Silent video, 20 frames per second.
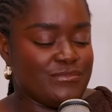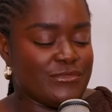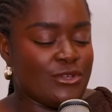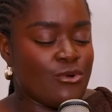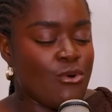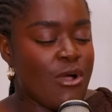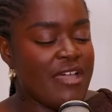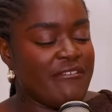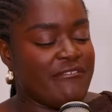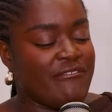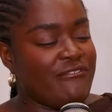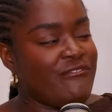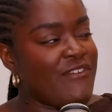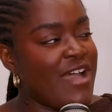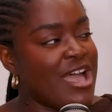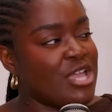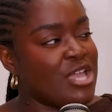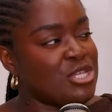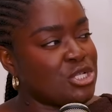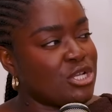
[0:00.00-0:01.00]
quite
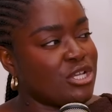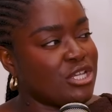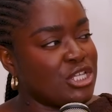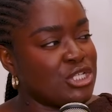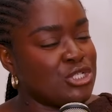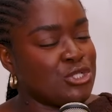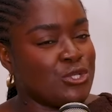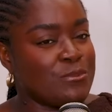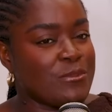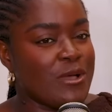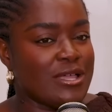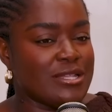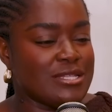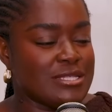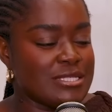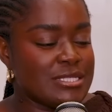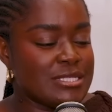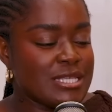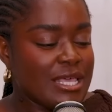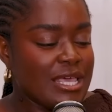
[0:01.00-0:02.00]
fat, chunky choux
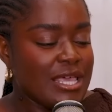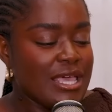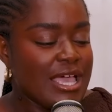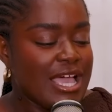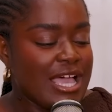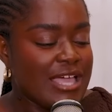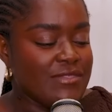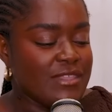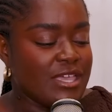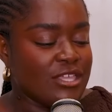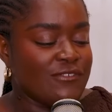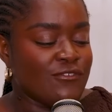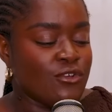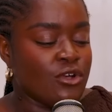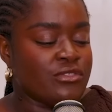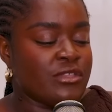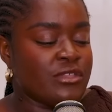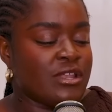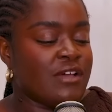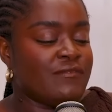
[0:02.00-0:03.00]
buns, and then you've
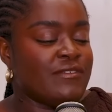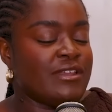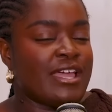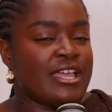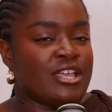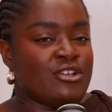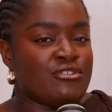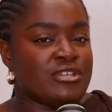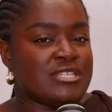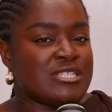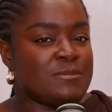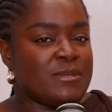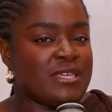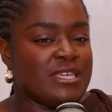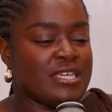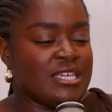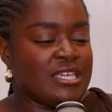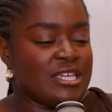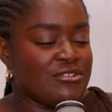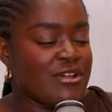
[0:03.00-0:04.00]
got the lovely like
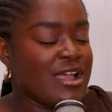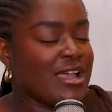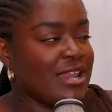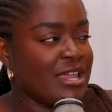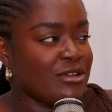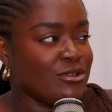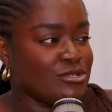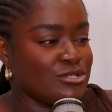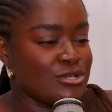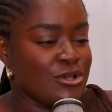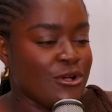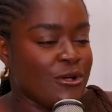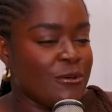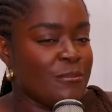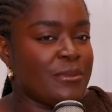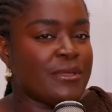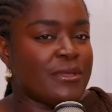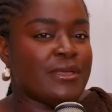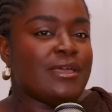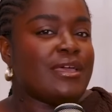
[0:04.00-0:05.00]
crispy crackling on top,
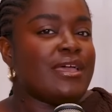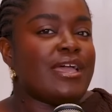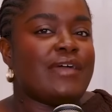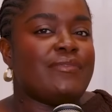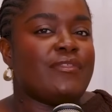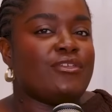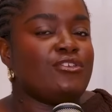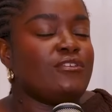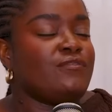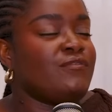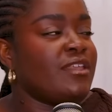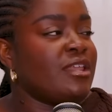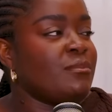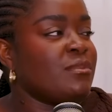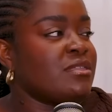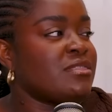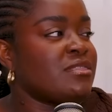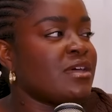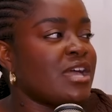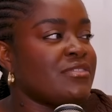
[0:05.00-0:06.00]
and then you fill it
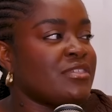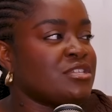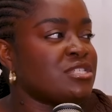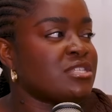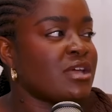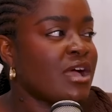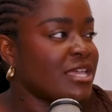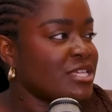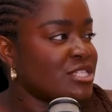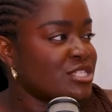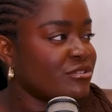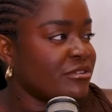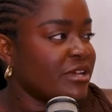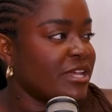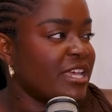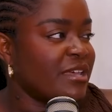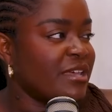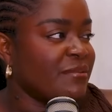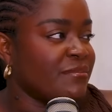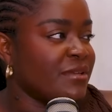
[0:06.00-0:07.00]
with either just ice
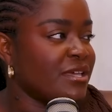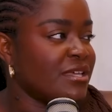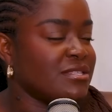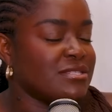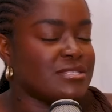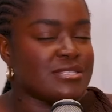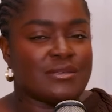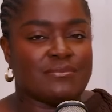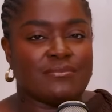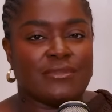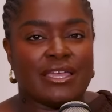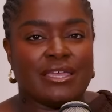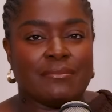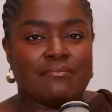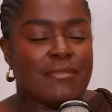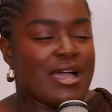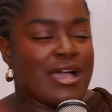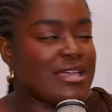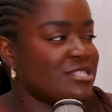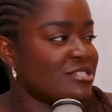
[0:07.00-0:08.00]
cream and some like
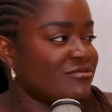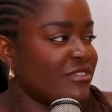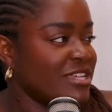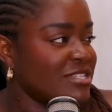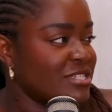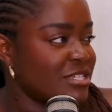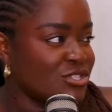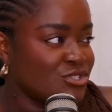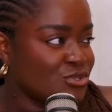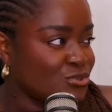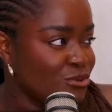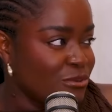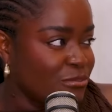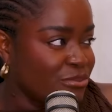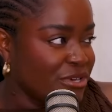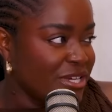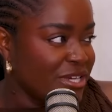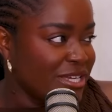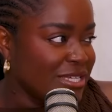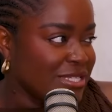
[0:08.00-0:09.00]
macerated
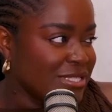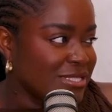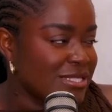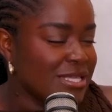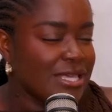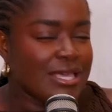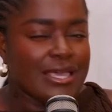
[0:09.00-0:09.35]
strawberries,